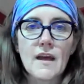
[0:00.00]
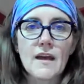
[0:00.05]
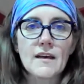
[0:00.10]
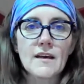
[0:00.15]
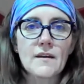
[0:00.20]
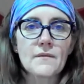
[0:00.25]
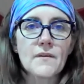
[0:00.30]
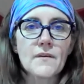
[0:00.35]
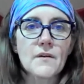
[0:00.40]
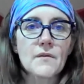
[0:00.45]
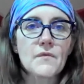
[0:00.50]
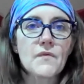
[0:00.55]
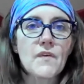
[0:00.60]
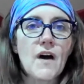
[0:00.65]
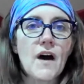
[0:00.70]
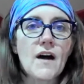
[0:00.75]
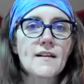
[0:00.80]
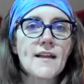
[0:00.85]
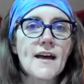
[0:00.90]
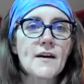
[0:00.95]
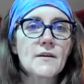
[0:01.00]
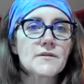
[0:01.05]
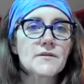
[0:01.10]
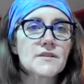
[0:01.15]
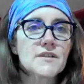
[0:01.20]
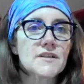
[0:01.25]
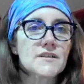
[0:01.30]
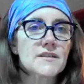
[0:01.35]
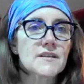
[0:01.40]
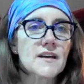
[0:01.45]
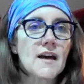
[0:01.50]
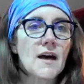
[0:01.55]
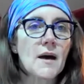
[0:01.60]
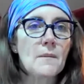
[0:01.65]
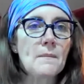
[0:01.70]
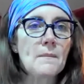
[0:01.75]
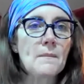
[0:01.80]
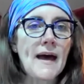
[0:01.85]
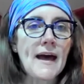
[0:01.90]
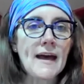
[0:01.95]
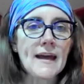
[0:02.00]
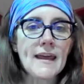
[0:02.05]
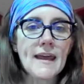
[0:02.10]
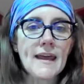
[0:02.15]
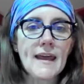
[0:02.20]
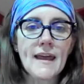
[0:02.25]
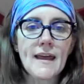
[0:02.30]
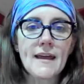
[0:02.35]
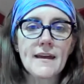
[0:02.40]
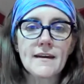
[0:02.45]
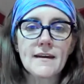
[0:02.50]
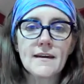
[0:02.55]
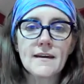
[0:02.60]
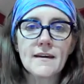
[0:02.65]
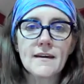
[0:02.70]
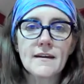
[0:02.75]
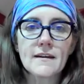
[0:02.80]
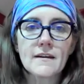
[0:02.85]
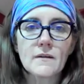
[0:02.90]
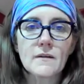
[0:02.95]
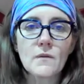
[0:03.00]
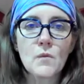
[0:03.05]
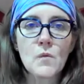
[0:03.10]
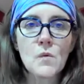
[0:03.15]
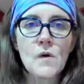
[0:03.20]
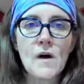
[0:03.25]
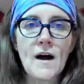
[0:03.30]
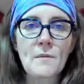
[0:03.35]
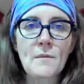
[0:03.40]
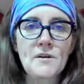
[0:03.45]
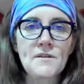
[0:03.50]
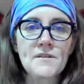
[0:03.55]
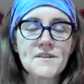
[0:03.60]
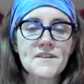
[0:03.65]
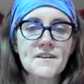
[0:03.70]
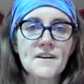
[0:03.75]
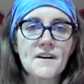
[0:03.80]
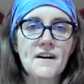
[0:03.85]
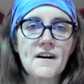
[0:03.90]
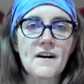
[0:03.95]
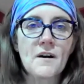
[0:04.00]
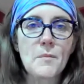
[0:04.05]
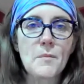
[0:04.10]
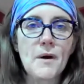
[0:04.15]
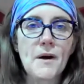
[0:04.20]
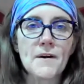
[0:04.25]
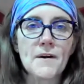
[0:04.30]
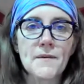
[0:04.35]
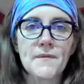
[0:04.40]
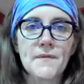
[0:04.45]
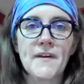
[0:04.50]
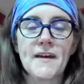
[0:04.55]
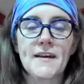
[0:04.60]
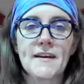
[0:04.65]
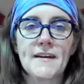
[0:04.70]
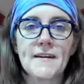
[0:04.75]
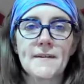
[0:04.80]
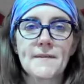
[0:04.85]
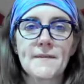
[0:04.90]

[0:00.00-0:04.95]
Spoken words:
And if you fall out, just come back in. Wobbles are all part of it.